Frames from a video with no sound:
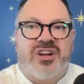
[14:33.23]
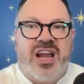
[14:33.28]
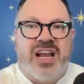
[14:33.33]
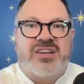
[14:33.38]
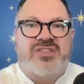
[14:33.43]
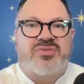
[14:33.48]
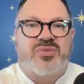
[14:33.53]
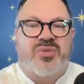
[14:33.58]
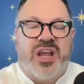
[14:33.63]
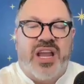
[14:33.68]
your
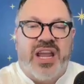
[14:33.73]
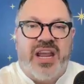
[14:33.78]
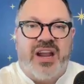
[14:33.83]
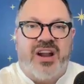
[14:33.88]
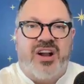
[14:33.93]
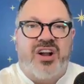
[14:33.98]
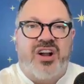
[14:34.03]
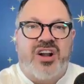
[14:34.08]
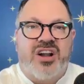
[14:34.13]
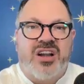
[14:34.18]
actual
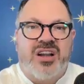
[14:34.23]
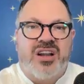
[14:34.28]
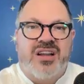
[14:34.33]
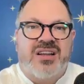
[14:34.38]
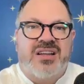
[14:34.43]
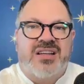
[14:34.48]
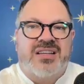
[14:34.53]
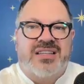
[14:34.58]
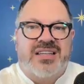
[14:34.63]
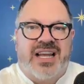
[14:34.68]
hair
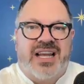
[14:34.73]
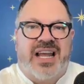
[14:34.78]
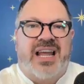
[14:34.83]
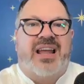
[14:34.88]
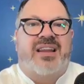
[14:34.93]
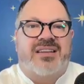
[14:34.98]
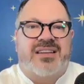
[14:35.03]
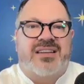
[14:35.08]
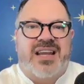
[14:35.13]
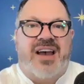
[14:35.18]

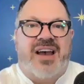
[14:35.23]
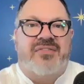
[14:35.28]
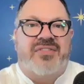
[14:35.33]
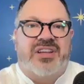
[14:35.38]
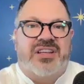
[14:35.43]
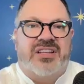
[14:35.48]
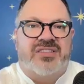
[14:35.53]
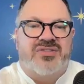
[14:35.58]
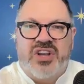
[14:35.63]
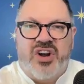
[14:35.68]
and
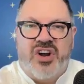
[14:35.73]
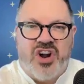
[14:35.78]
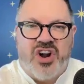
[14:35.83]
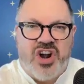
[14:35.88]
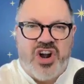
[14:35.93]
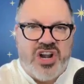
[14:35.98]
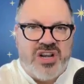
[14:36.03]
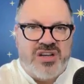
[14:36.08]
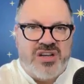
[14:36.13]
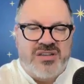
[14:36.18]
having
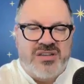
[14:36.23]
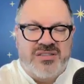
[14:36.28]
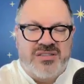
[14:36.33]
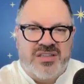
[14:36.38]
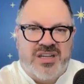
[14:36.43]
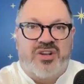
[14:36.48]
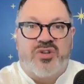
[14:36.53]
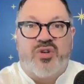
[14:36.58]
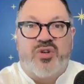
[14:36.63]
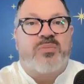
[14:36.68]
yarn
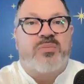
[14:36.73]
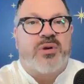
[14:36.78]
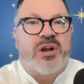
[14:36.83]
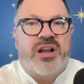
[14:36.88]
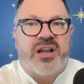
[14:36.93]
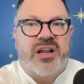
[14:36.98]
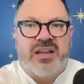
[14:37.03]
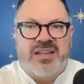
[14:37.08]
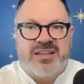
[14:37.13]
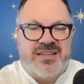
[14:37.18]

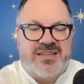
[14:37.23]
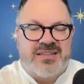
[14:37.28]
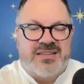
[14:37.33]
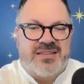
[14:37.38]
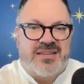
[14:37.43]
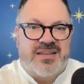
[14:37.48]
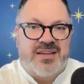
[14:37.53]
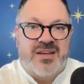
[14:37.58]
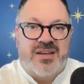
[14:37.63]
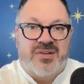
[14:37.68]
incorporated
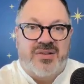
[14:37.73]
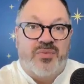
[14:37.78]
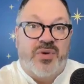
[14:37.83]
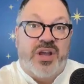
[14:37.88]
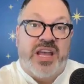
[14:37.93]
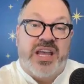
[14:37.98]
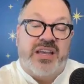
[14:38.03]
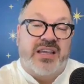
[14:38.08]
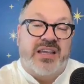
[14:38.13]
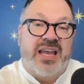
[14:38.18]
as a
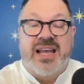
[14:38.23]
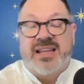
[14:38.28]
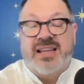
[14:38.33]
wig,